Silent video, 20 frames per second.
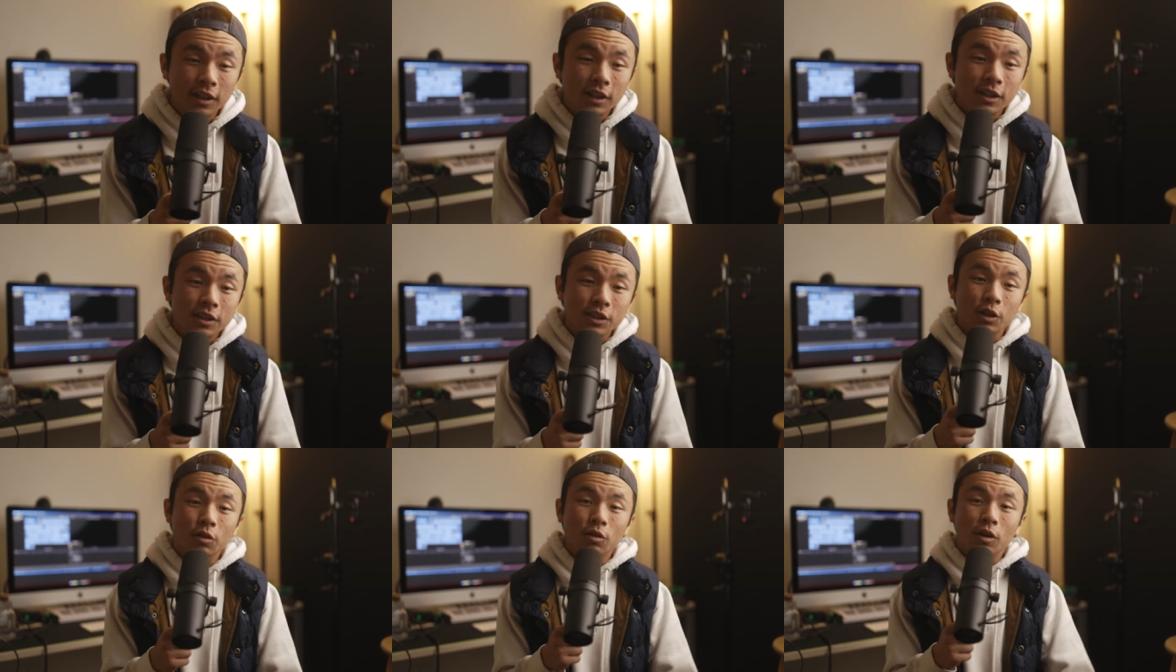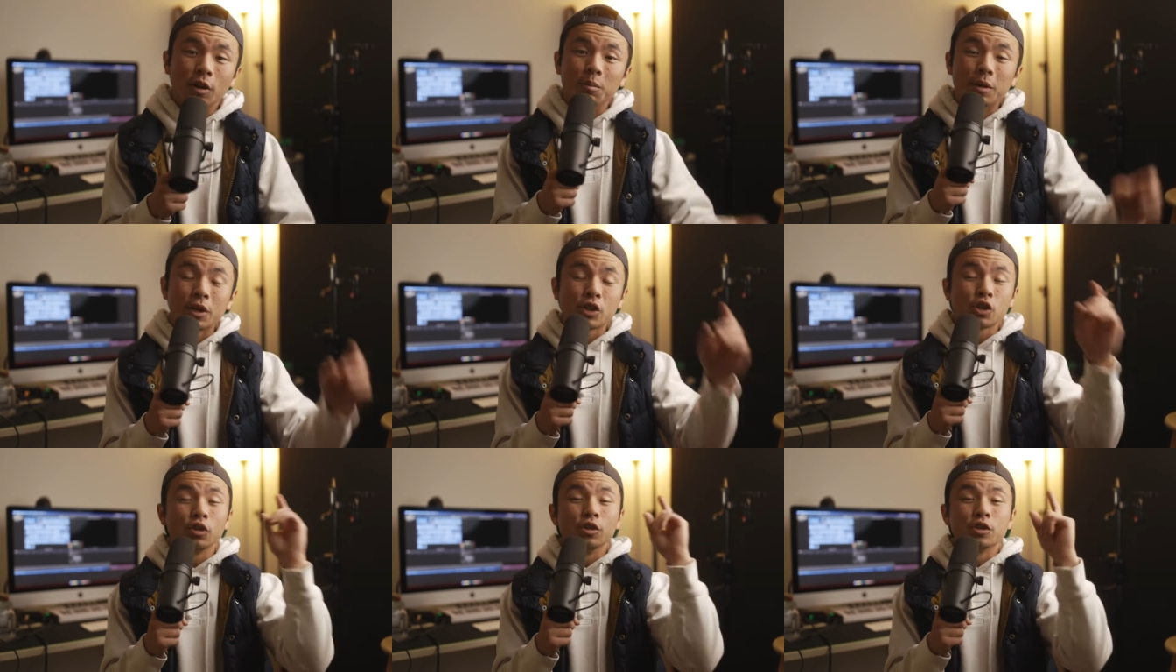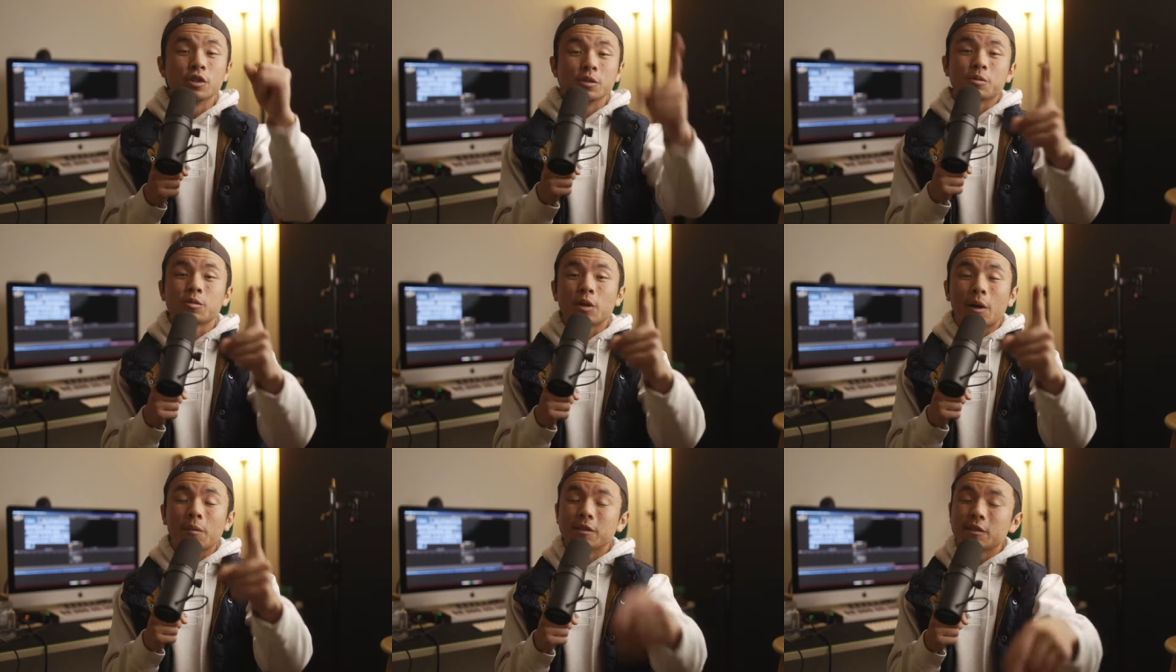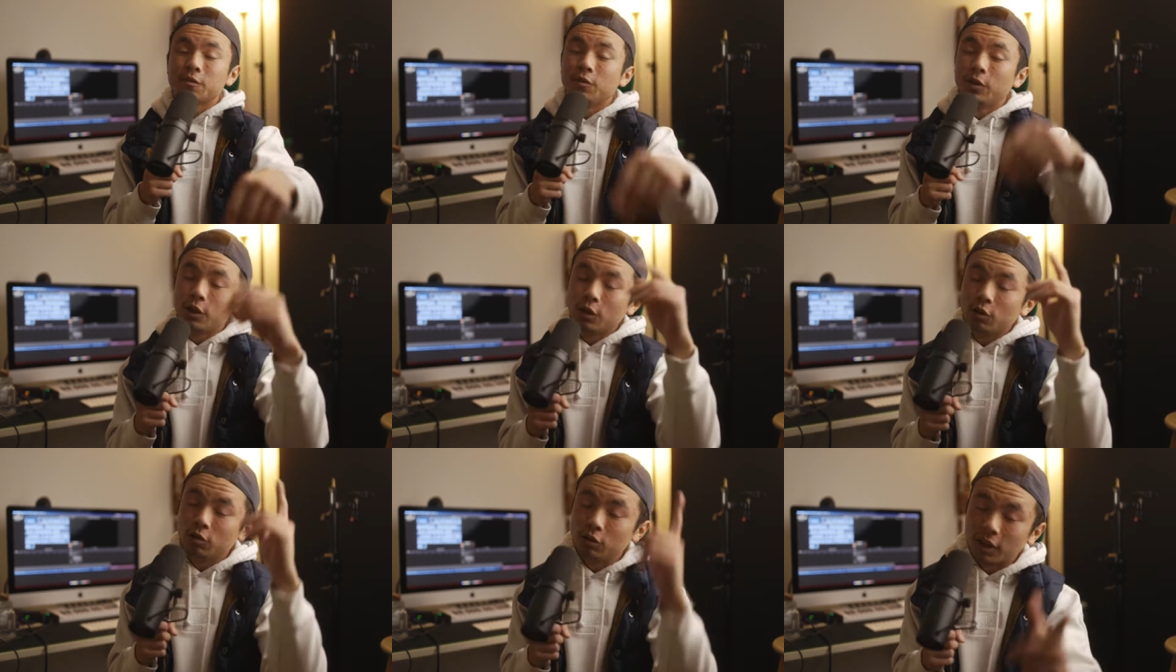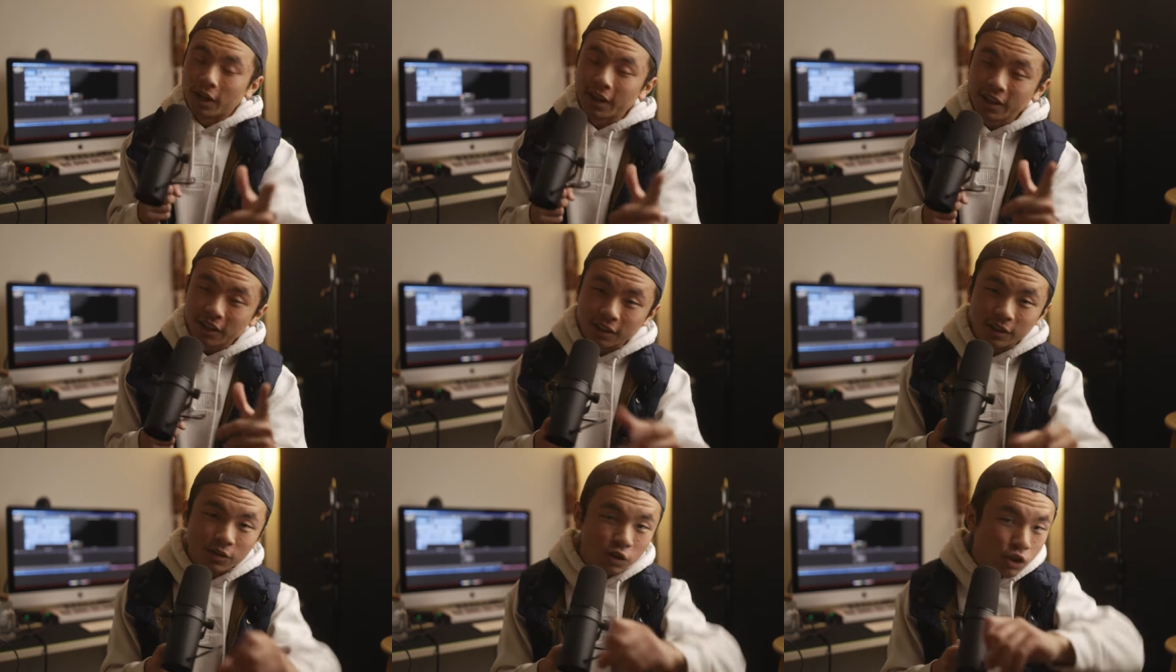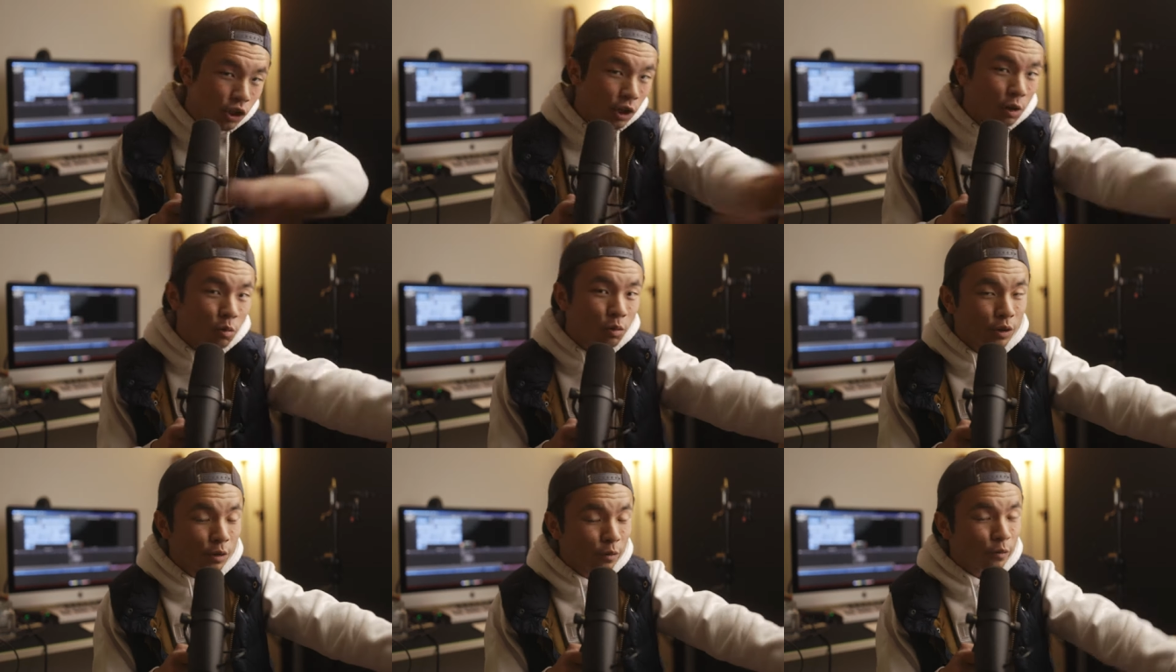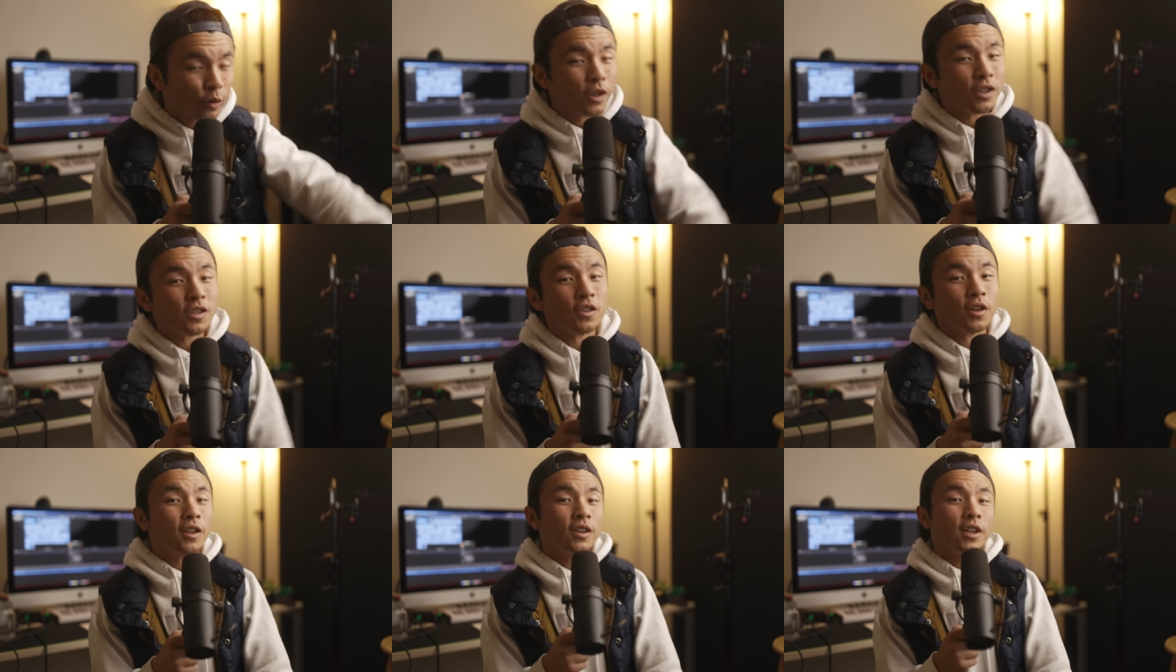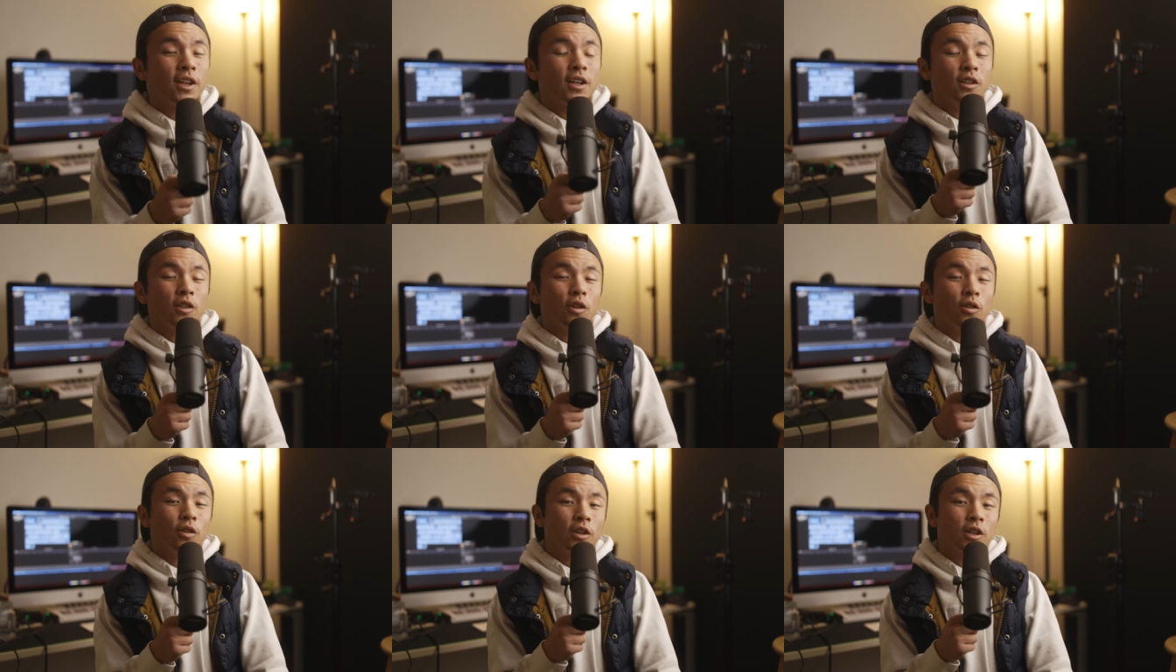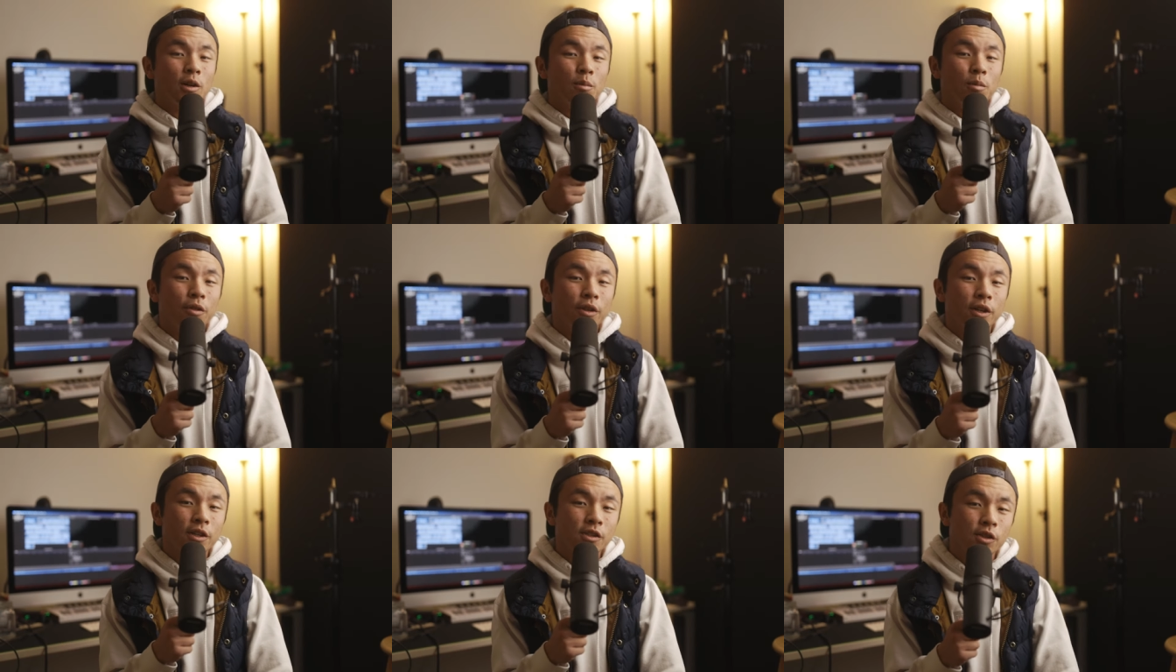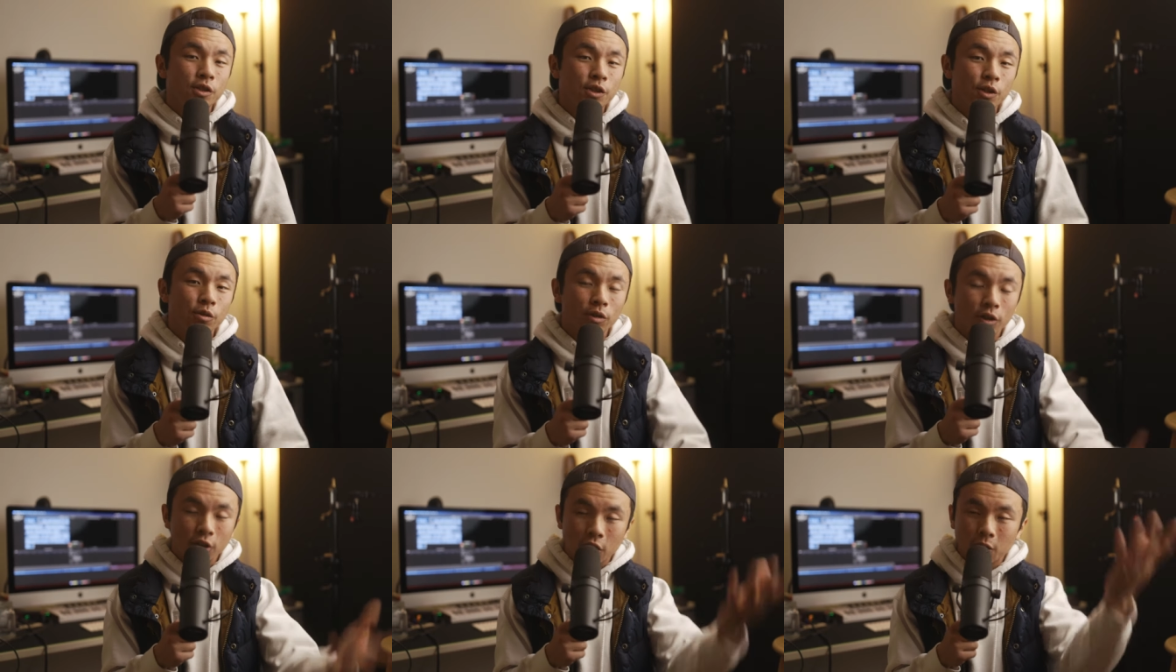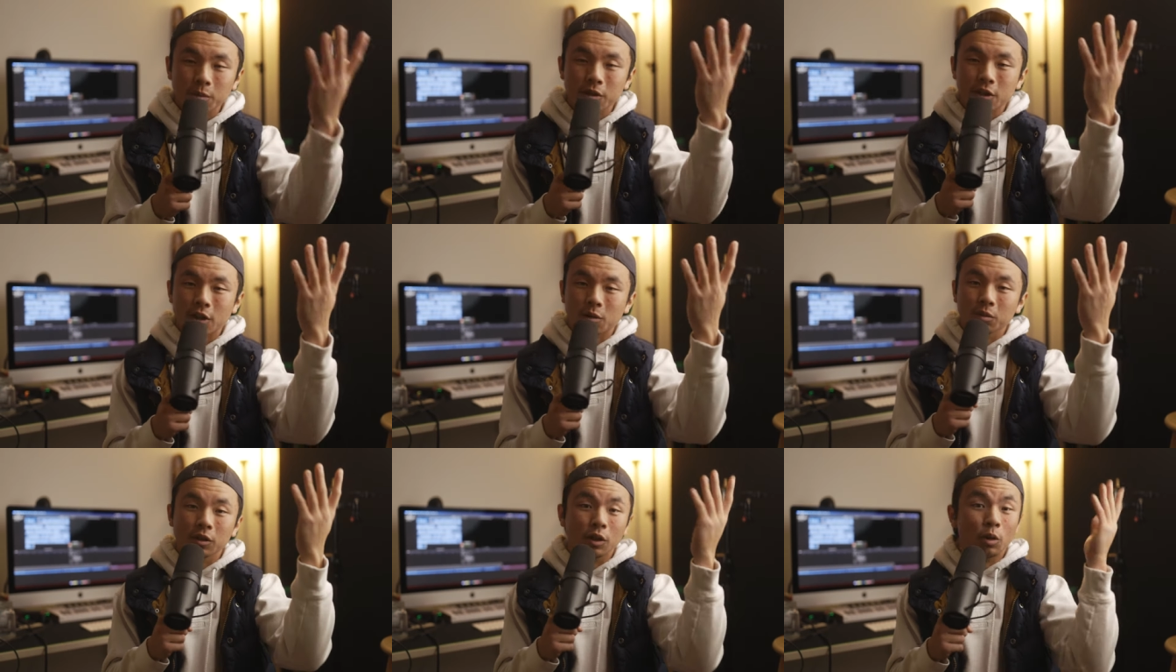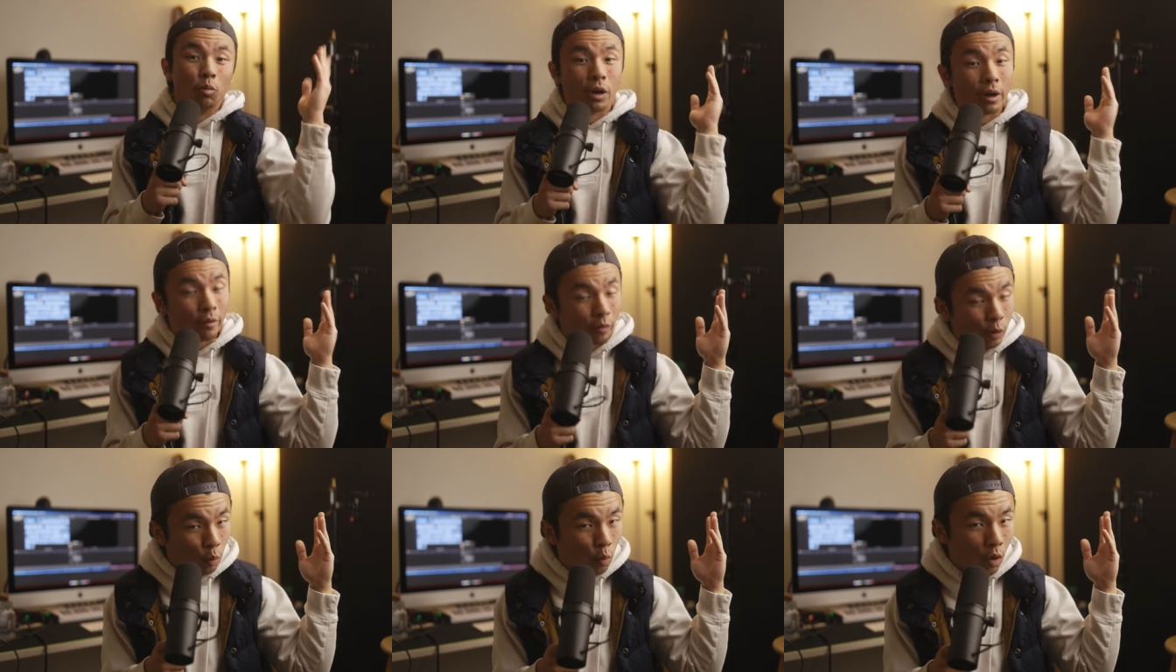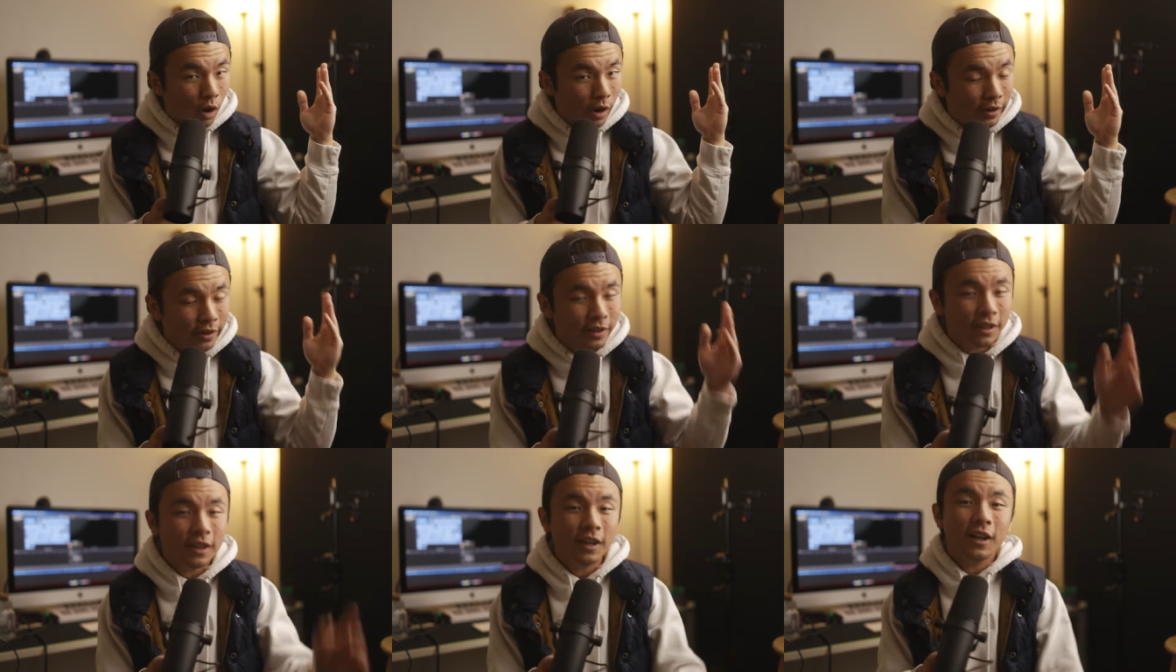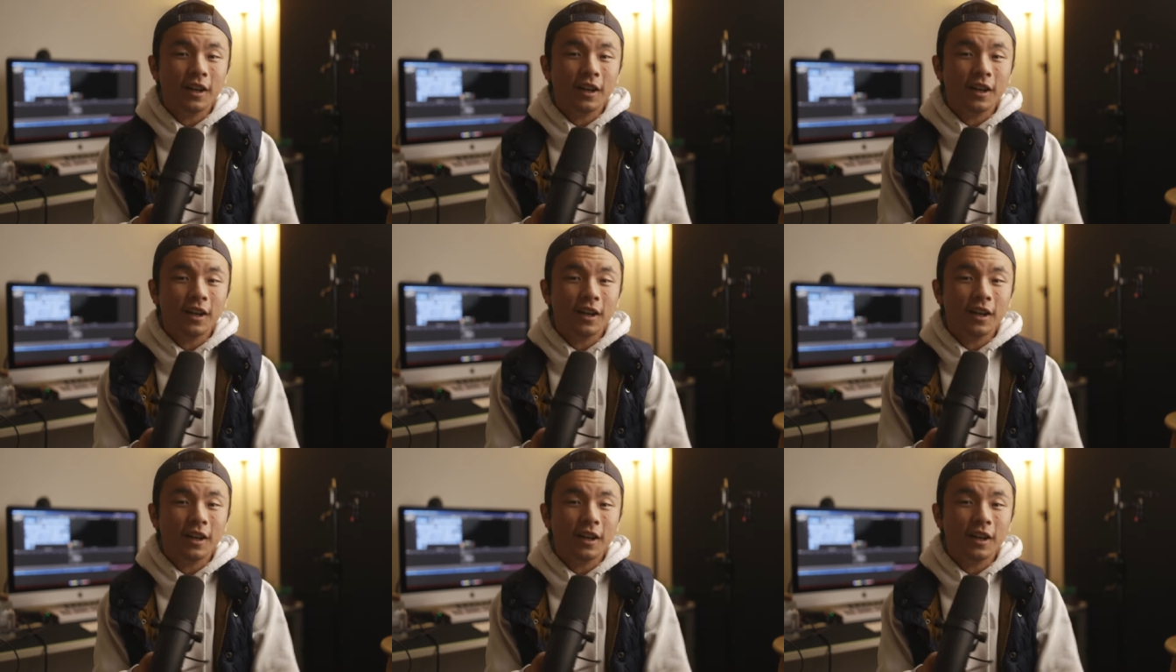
So uh, make sure you subscribe to this video, like it, share it with your friends so that they can learn a couple things or two, and comment down below whatever you want.